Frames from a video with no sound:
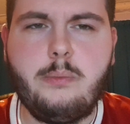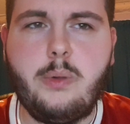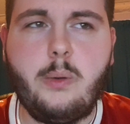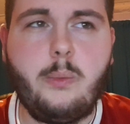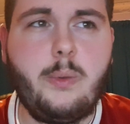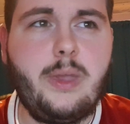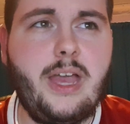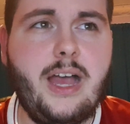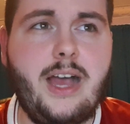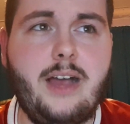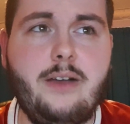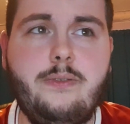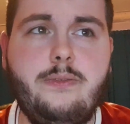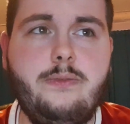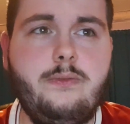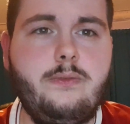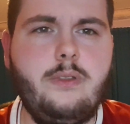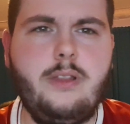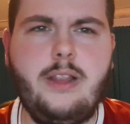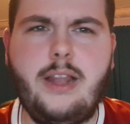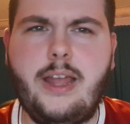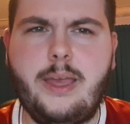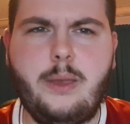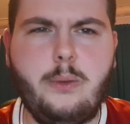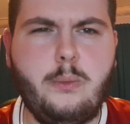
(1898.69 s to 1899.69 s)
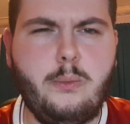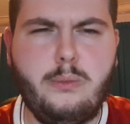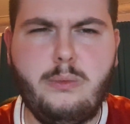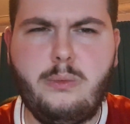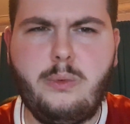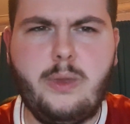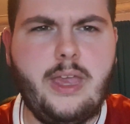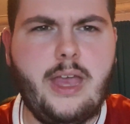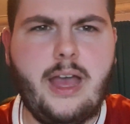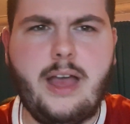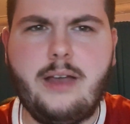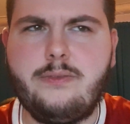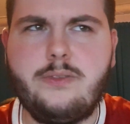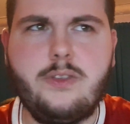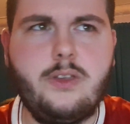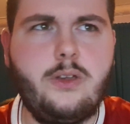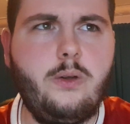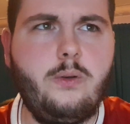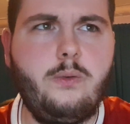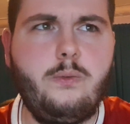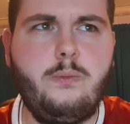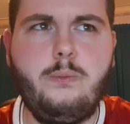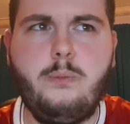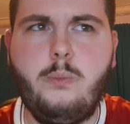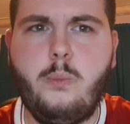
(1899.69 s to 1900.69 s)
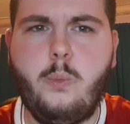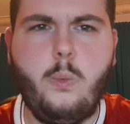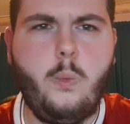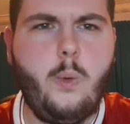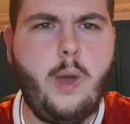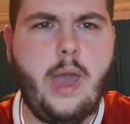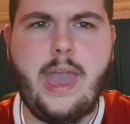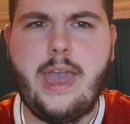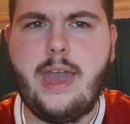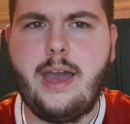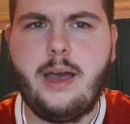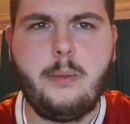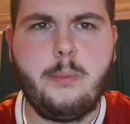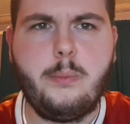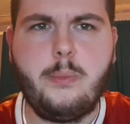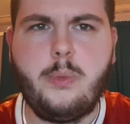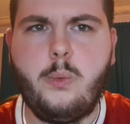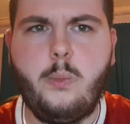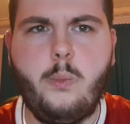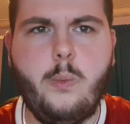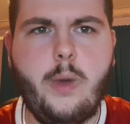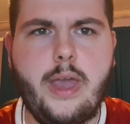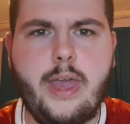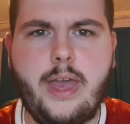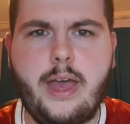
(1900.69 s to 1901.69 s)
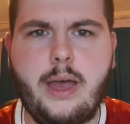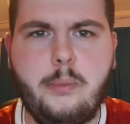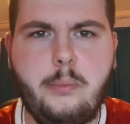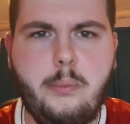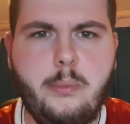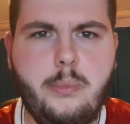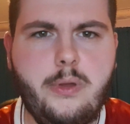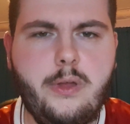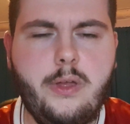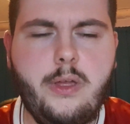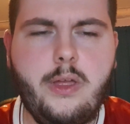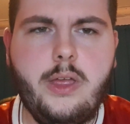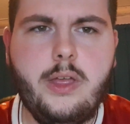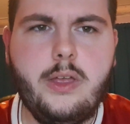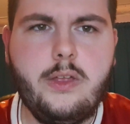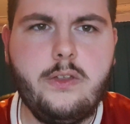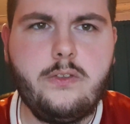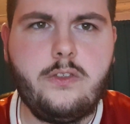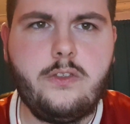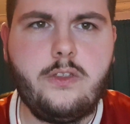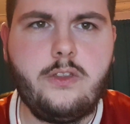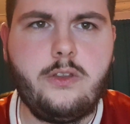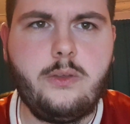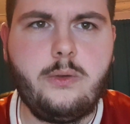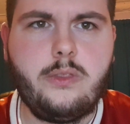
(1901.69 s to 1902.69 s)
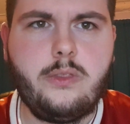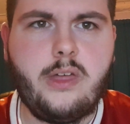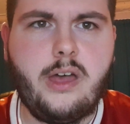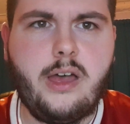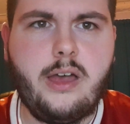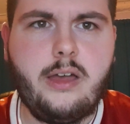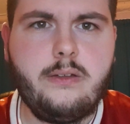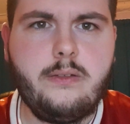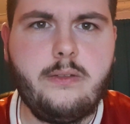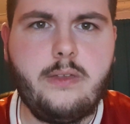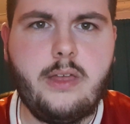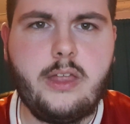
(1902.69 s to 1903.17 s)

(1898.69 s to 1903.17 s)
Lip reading: but we have to go way up and way up to do that.